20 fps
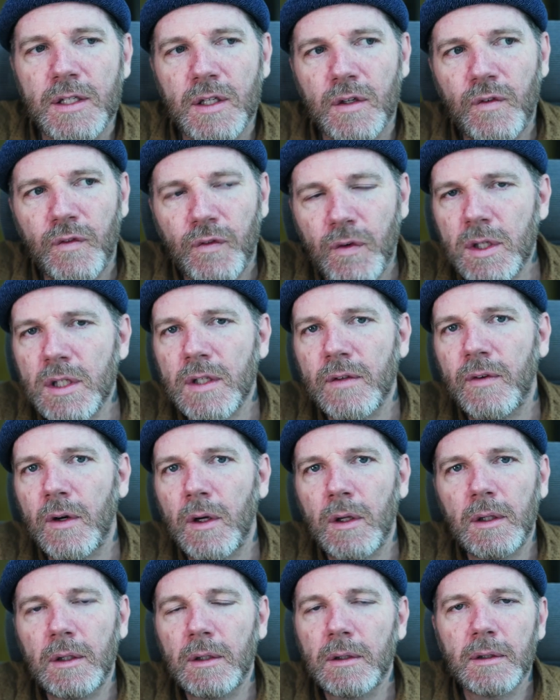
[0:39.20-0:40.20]
so first of
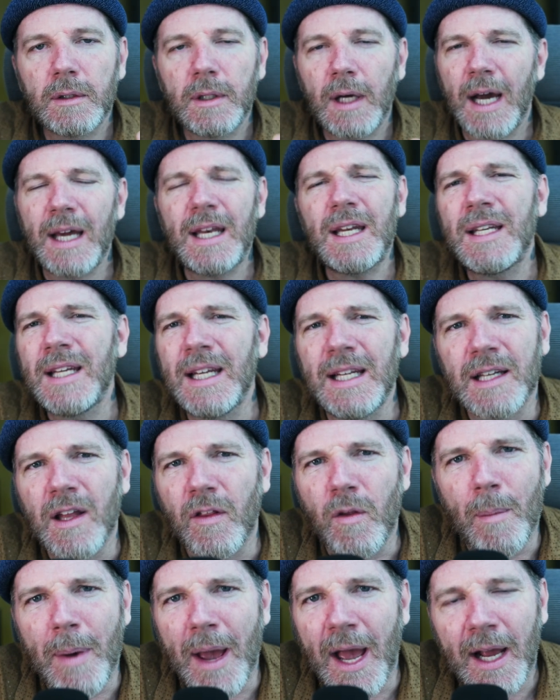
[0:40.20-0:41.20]
all, I didn't need
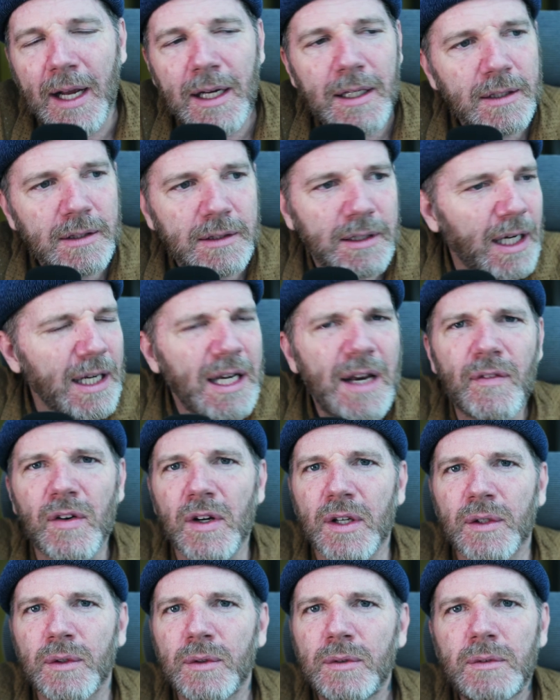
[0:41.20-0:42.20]
another bag. I never
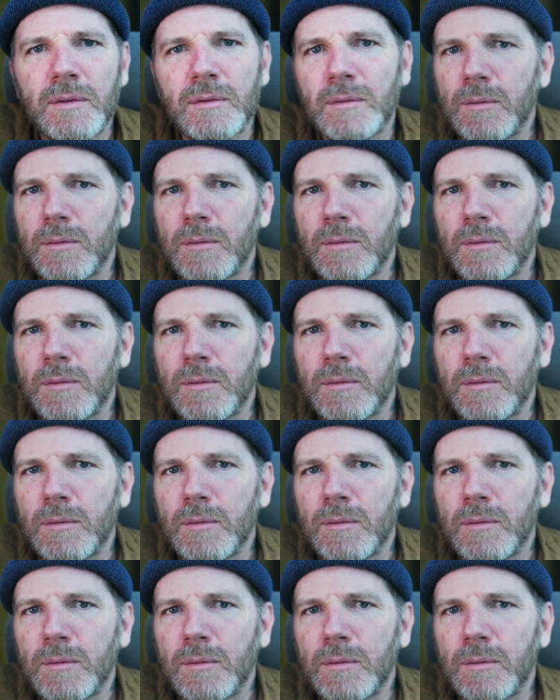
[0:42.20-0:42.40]
do.